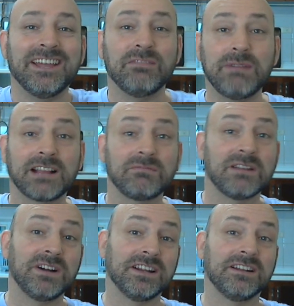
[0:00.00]
In the back of my
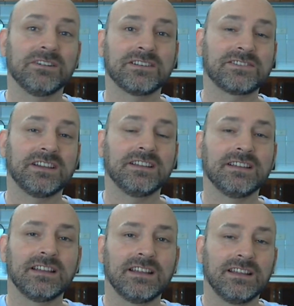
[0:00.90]
mind, I want to say
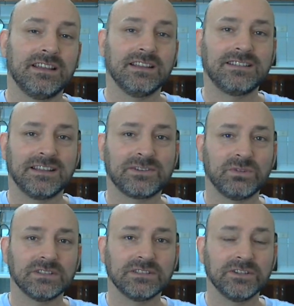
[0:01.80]
it takes
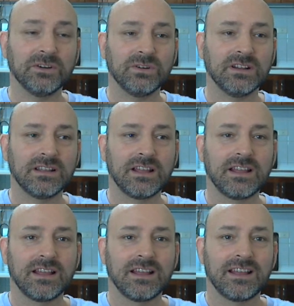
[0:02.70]
one to know one.
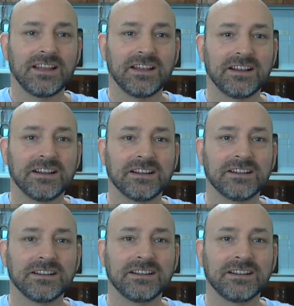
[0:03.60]
Uh,